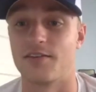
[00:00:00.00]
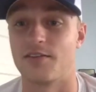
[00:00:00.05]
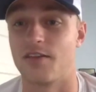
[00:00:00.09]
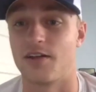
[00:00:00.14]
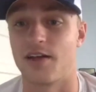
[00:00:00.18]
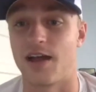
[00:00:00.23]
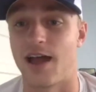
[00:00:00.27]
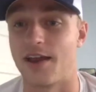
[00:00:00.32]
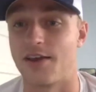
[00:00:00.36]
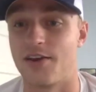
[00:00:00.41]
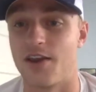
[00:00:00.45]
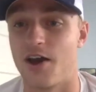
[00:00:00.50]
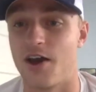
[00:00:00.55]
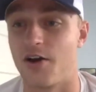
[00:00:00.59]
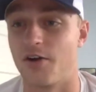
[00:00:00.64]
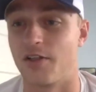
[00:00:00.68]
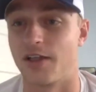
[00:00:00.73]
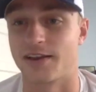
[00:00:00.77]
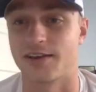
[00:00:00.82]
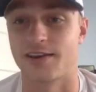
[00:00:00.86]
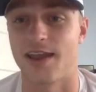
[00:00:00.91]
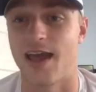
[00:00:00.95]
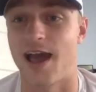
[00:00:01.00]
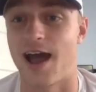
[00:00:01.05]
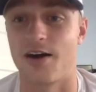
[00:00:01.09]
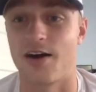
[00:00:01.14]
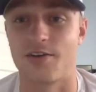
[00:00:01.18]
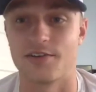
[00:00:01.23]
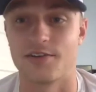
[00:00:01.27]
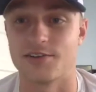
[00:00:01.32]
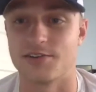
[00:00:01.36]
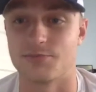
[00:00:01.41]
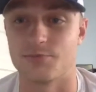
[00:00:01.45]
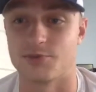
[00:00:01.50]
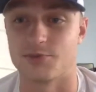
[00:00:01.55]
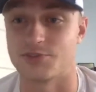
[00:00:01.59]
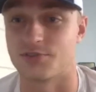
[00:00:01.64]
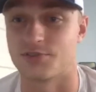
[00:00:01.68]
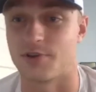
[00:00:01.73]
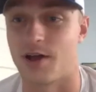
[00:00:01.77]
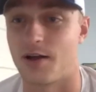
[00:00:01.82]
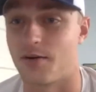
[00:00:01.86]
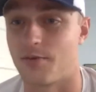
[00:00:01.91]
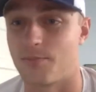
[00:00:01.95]
But I know like now it was
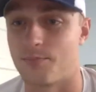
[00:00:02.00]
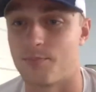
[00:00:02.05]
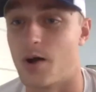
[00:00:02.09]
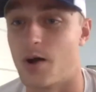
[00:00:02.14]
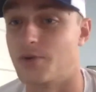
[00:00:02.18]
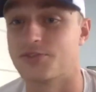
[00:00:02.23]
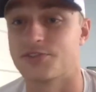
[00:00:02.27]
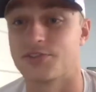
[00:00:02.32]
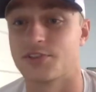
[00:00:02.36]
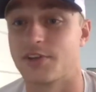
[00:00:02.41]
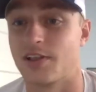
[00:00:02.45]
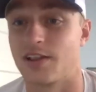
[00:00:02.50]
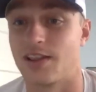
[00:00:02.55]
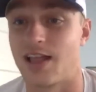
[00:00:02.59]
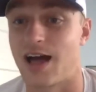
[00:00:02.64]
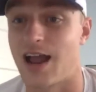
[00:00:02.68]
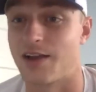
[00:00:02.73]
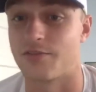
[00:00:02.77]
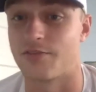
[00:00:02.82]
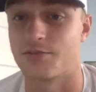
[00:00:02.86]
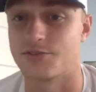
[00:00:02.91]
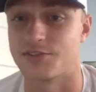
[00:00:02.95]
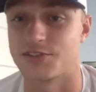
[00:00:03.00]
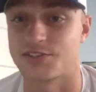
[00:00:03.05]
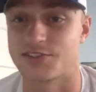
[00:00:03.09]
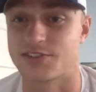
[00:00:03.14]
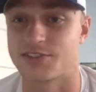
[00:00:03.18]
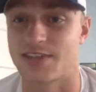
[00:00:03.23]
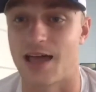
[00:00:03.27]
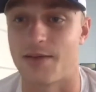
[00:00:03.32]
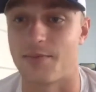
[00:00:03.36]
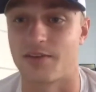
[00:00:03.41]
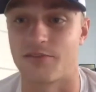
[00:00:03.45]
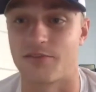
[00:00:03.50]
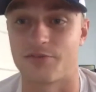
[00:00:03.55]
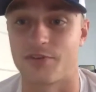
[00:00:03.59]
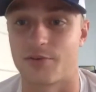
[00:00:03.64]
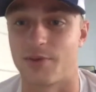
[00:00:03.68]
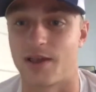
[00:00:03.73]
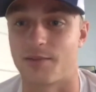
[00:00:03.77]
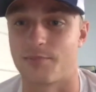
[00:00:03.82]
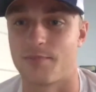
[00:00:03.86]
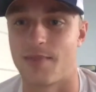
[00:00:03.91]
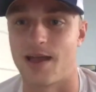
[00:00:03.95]
mostly a lot of it was just stemming
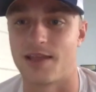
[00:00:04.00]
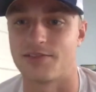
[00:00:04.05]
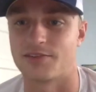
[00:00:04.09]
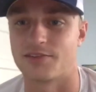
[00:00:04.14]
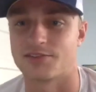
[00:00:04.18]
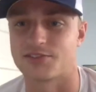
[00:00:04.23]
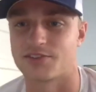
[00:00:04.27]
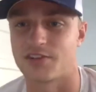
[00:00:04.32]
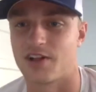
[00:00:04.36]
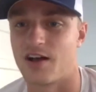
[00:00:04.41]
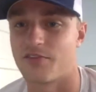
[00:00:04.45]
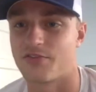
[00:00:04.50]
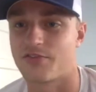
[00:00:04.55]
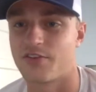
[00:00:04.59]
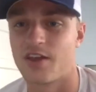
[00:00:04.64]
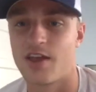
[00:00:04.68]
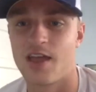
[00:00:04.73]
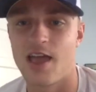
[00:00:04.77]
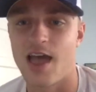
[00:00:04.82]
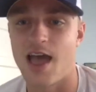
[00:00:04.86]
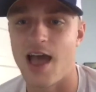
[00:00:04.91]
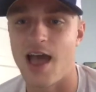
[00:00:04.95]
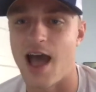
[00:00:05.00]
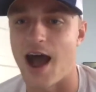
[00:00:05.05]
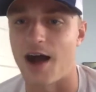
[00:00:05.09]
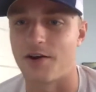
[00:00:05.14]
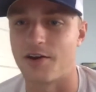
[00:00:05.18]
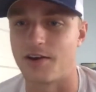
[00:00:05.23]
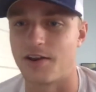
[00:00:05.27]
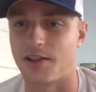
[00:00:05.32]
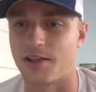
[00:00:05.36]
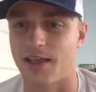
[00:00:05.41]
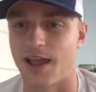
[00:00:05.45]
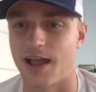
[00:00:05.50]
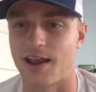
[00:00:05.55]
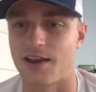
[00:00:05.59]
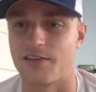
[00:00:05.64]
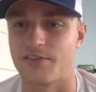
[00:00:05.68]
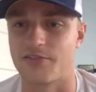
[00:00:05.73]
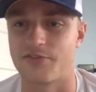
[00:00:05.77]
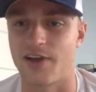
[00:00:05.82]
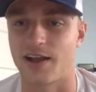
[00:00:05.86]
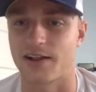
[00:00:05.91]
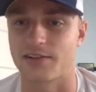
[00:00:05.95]
from like mental stuff. How did it kind
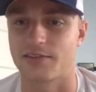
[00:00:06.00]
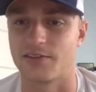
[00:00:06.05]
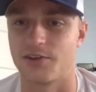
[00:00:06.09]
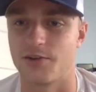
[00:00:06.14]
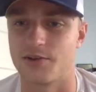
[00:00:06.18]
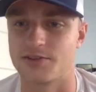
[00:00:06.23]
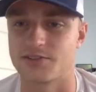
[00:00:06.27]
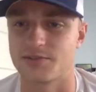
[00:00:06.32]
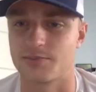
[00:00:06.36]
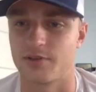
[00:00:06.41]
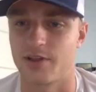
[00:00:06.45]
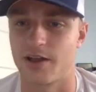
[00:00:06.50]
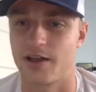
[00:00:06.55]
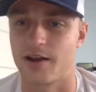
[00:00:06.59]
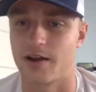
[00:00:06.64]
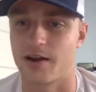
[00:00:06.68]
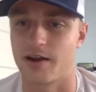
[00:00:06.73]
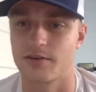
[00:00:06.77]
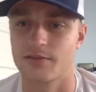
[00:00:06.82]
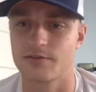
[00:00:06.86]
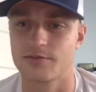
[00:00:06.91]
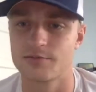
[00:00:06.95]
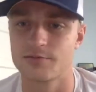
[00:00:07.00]
of affect you as a player?